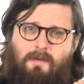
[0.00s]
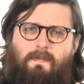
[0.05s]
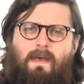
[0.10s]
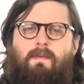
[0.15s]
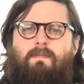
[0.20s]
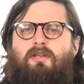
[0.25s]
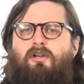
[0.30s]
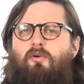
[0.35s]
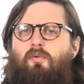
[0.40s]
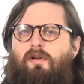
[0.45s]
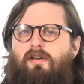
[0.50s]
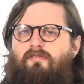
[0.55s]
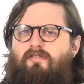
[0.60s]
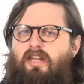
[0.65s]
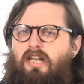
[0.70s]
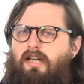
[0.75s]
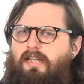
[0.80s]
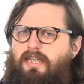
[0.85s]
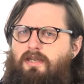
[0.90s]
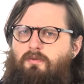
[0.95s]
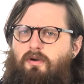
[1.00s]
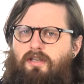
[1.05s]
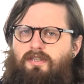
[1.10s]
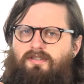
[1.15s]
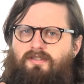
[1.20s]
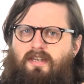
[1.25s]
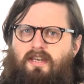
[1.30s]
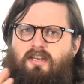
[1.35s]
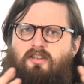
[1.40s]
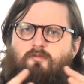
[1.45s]
Maybe you're one of the lucky
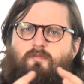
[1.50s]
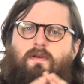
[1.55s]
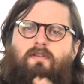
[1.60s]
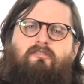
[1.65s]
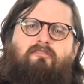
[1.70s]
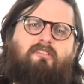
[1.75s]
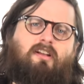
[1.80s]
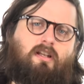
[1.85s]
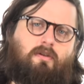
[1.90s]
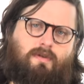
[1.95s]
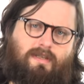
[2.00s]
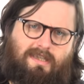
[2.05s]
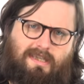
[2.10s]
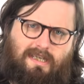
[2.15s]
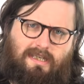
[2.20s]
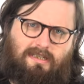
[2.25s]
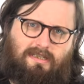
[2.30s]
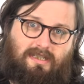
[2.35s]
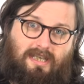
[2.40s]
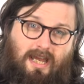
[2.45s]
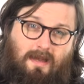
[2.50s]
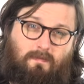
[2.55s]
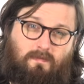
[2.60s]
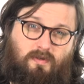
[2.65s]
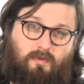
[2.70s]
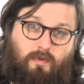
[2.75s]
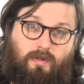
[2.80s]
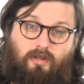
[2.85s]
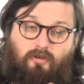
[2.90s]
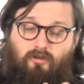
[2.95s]
ones and you've been following these
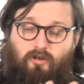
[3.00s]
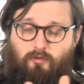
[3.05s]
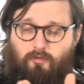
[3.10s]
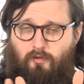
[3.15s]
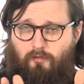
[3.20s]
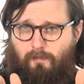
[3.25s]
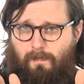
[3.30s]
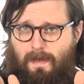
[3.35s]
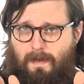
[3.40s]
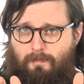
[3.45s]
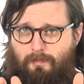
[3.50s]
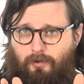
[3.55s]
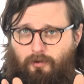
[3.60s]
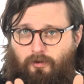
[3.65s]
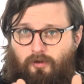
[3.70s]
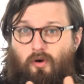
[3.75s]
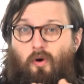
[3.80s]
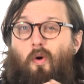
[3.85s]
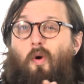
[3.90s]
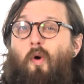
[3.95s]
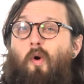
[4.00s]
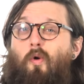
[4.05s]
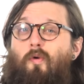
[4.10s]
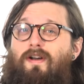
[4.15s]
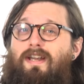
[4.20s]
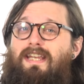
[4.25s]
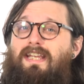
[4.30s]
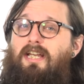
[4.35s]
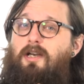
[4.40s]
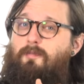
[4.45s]
steps with a group of people you're
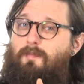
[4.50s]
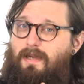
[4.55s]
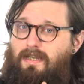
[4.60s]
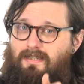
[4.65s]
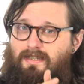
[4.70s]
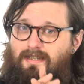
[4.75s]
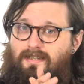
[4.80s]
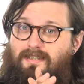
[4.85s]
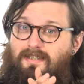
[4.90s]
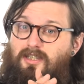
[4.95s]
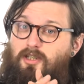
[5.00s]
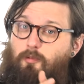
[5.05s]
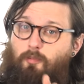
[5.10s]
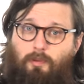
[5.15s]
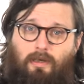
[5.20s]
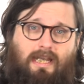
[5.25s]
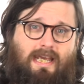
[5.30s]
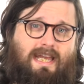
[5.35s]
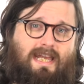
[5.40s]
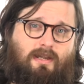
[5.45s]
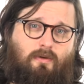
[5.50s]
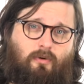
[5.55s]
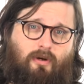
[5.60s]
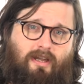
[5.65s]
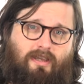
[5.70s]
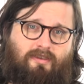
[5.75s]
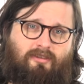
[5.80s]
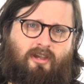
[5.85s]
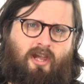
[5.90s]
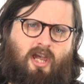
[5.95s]
already committed to playing
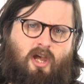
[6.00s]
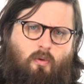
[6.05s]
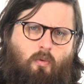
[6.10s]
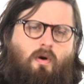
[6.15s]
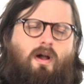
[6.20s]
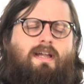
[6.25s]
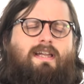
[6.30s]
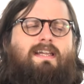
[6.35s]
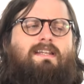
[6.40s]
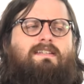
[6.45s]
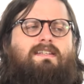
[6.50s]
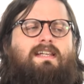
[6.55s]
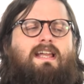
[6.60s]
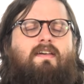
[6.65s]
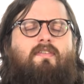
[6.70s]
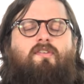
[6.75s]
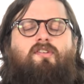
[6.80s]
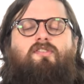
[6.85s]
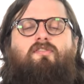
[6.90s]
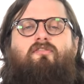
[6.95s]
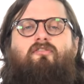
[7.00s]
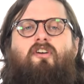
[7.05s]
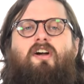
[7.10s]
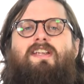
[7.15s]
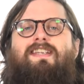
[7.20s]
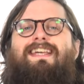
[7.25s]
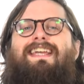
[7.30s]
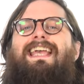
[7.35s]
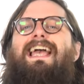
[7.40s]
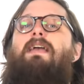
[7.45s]
with, working together to
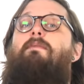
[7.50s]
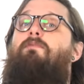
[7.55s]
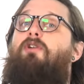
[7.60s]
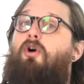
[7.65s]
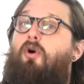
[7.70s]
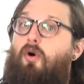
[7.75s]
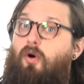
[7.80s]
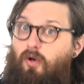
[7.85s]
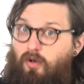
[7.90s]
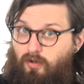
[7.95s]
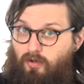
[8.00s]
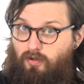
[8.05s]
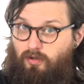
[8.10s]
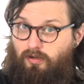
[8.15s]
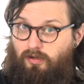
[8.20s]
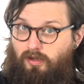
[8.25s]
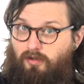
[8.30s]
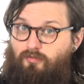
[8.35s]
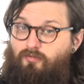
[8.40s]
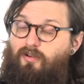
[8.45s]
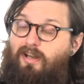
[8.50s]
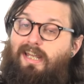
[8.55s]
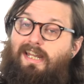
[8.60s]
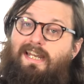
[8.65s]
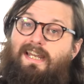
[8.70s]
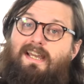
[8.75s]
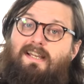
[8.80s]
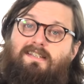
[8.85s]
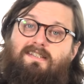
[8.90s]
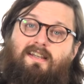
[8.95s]
find a game you're all
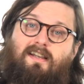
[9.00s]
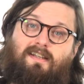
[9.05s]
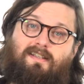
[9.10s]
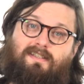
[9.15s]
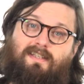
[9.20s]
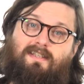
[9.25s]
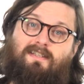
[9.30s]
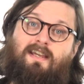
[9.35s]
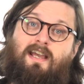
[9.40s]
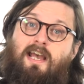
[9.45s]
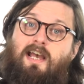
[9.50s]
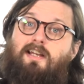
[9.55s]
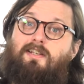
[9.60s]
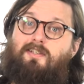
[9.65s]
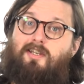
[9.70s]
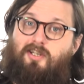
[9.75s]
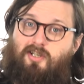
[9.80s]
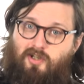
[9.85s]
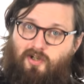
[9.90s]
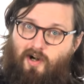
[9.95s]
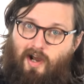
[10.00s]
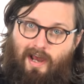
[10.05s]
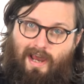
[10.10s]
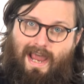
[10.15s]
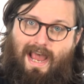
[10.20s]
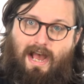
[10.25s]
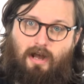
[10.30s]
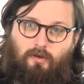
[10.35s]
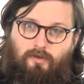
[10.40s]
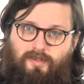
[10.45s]
really excited to try
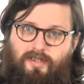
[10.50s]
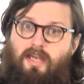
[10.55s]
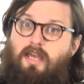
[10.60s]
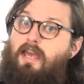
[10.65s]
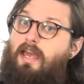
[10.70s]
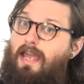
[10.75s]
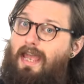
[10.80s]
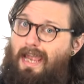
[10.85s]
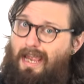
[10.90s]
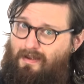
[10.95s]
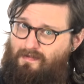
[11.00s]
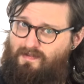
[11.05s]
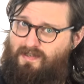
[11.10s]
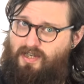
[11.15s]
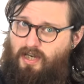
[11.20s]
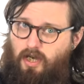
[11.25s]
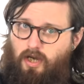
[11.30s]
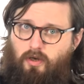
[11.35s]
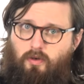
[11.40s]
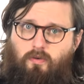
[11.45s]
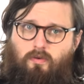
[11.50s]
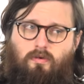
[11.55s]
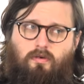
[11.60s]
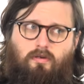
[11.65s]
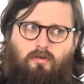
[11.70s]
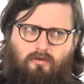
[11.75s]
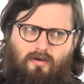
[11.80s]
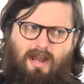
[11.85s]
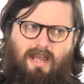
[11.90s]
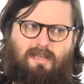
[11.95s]
out. If so,
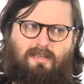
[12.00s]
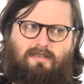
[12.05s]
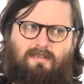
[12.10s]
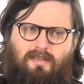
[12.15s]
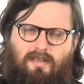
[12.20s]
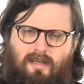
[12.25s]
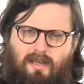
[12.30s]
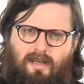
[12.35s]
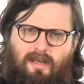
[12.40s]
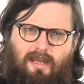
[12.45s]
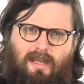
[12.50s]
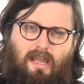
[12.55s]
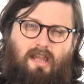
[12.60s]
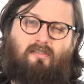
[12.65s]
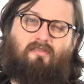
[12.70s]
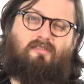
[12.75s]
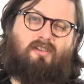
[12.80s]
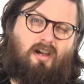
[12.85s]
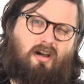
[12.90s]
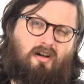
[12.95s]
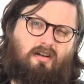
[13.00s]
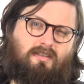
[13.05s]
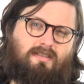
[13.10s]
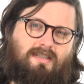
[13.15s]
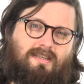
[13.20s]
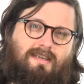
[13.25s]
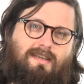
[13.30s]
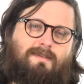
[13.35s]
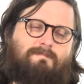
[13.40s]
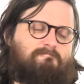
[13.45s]
great. If
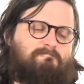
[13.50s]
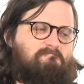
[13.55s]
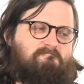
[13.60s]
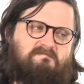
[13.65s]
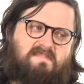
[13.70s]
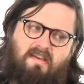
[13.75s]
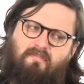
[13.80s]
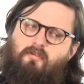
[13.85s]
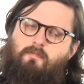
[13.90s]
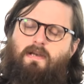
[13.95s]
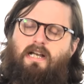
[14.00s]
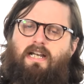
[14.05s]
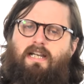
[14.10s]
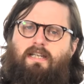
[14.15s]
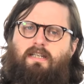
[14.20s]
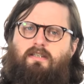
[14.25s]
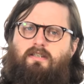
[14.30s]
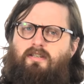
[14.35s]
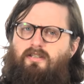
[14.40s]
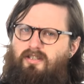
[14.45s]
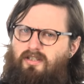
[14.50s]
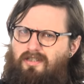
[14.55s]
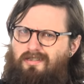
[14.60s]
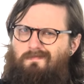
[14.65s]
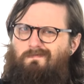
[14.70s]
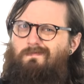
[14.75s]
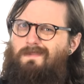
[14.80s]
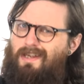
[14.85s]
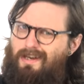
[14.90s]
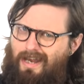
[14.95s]
not, never mind, you're
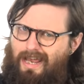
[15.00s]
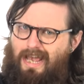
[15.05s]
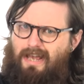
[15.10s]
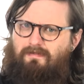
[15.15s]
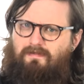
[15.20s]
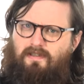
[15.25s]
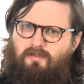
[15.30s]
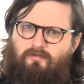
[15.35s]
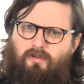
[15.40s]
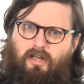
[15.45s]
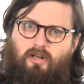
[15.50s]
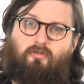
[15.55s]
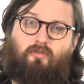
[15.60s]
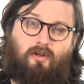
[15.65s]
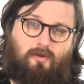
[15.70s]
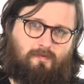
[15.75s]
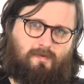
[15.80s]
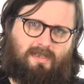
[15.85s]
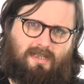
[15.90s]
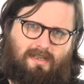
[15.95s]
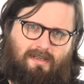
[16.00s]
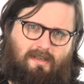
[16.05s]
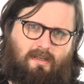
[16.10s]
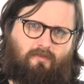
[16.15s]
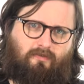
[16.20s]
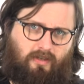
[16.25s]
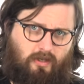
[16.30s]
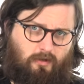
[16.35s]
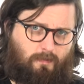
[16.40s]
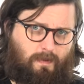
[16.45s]
just going to have to recruit
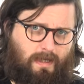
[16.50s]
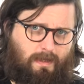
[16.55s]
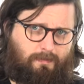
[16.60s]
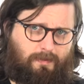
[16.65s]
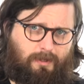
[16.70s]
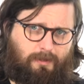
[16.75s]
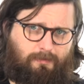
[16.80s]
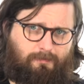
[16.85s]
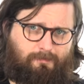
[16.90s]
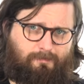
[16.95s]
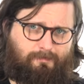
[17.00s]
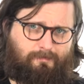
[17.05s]
a few people.